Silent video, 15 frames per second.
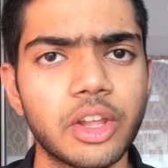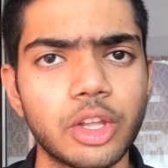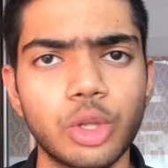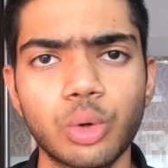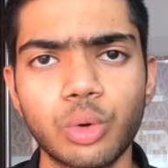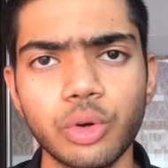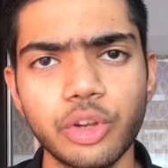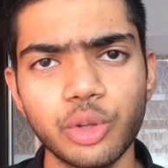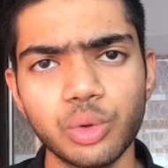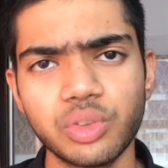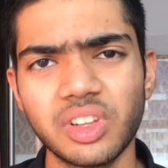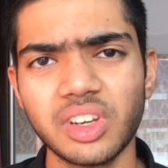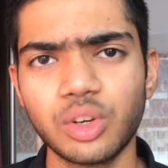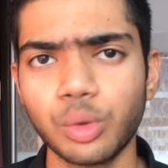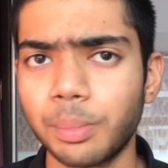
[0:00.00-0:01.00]
You could use
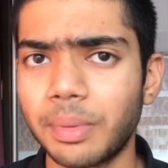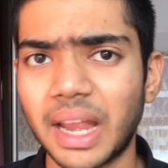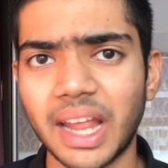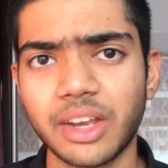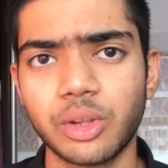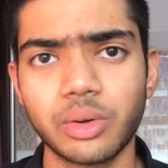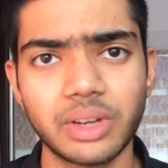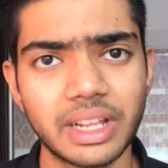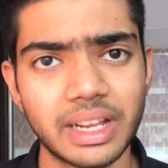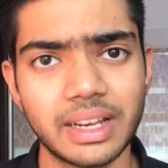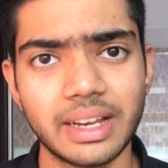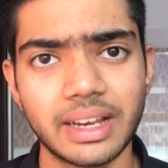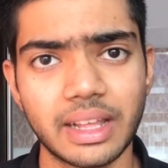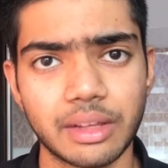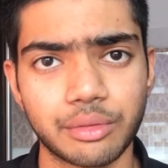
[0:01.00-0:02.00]
it to plan your
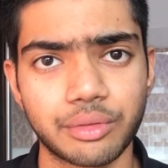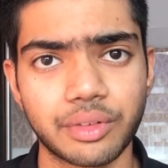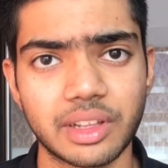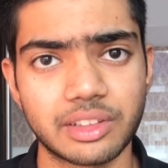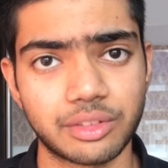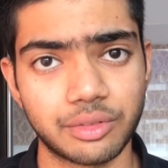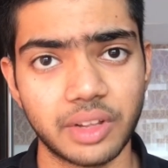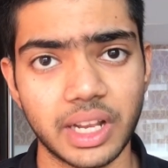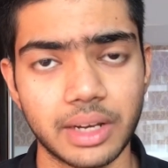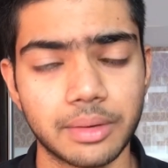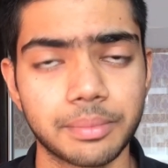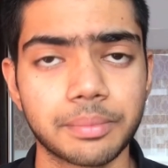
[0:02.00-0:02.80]
daily life as well.